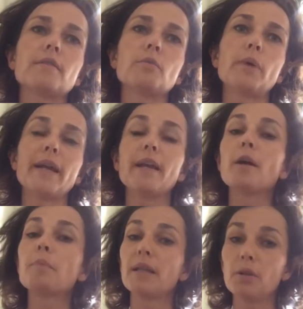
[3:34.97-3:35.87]
waking
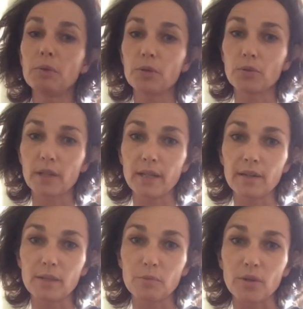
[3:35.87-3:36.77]
up a little bit earlier
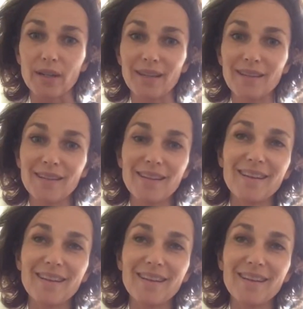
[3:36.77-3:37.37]
in the morning